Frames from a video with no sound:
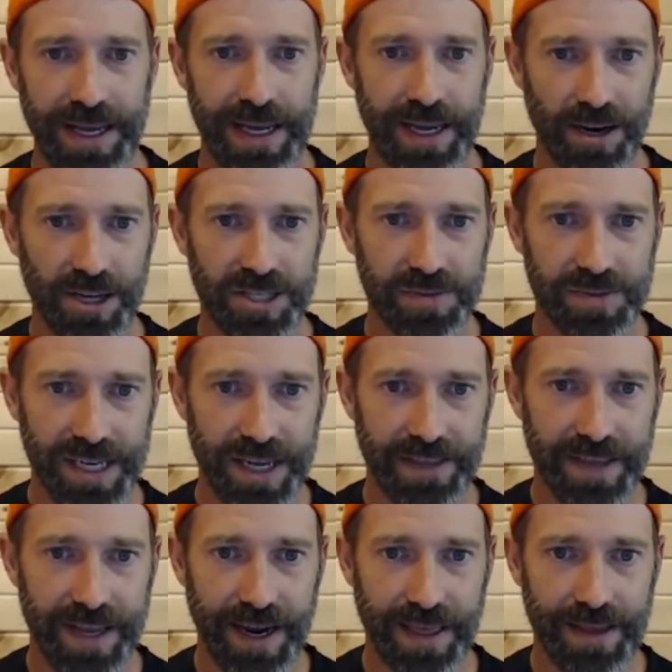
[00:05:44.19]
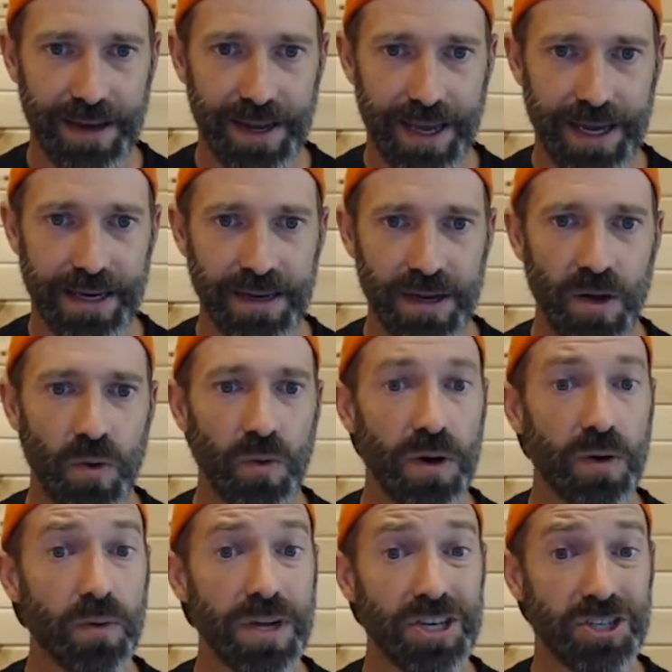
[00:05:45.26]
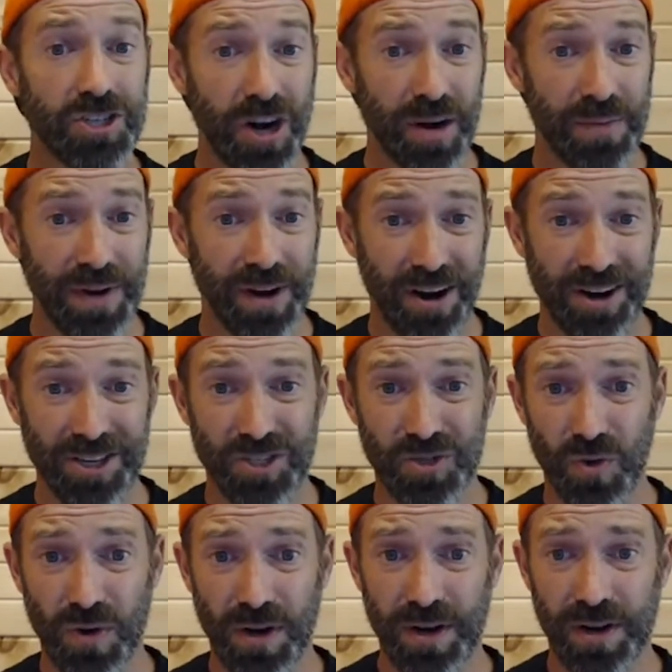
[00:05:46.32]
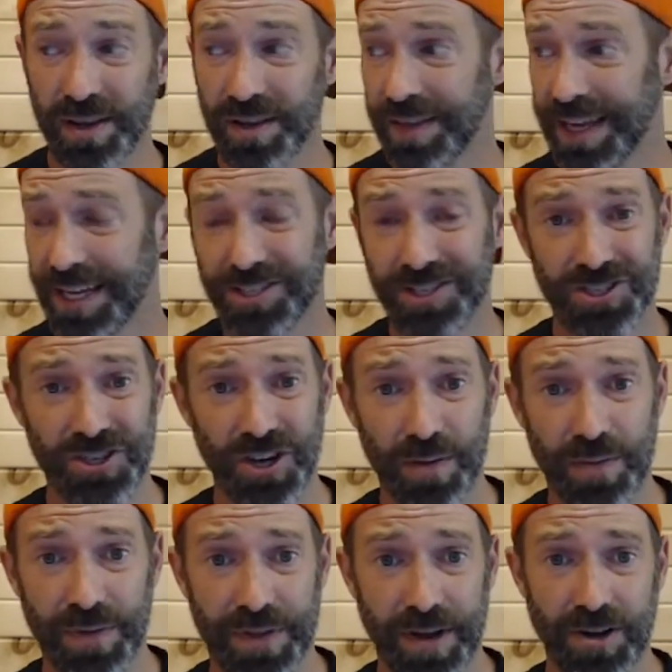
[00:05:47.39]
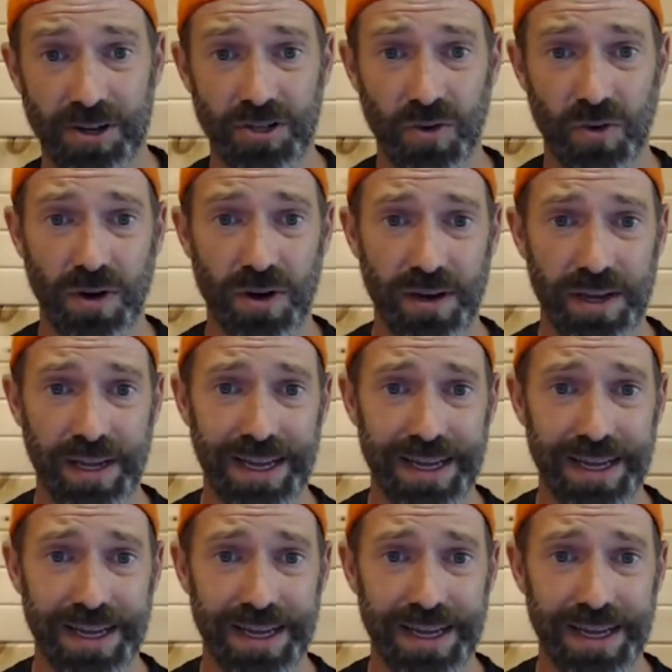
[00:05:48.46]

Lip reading: And ultimately, at the end of the day, when we sharpen our sword, they should sharpen their sword,